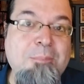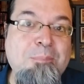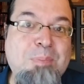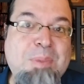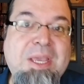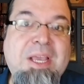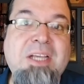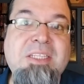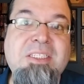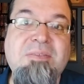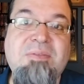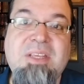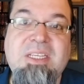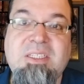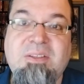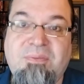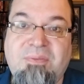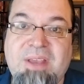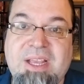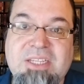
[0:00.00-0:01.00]
because of
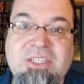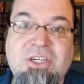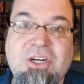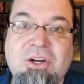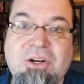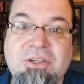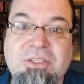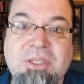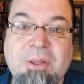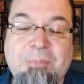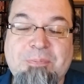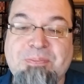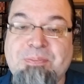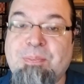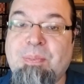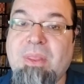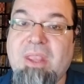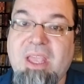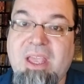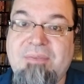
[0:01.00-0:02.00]
these features,
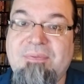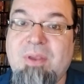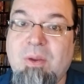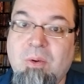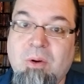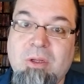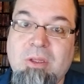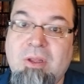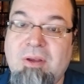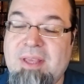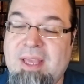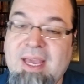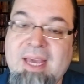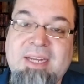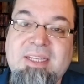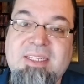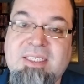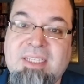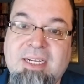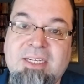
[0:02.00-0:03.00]
if you are looking at
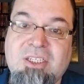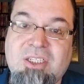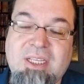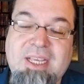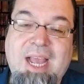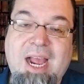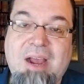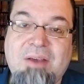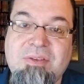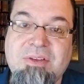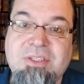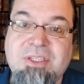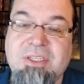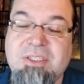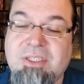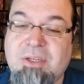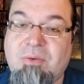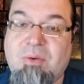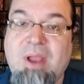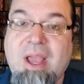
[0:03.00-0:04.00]
essentially how this
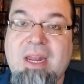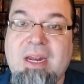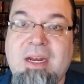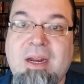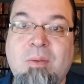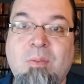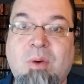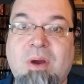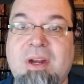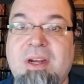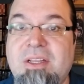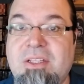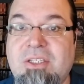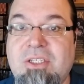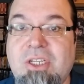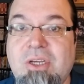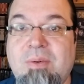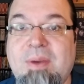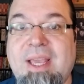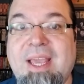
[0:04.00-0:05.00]
is created and what it is
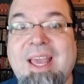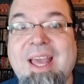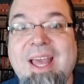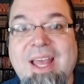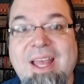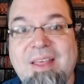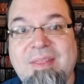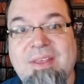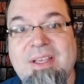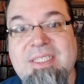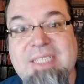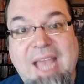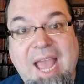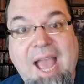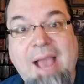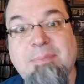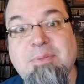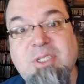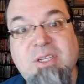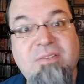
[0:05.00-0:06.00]
doing, this
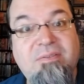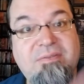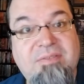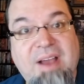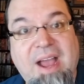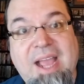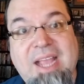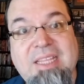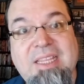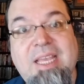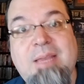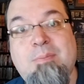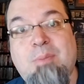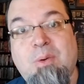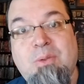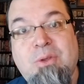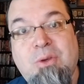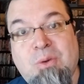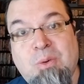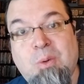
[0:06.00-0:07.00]
app should violate
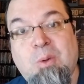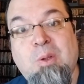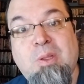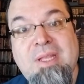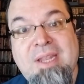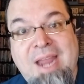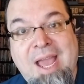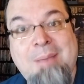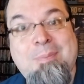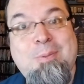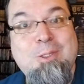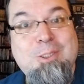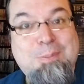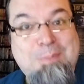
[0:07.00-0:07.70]
both Google and Apple's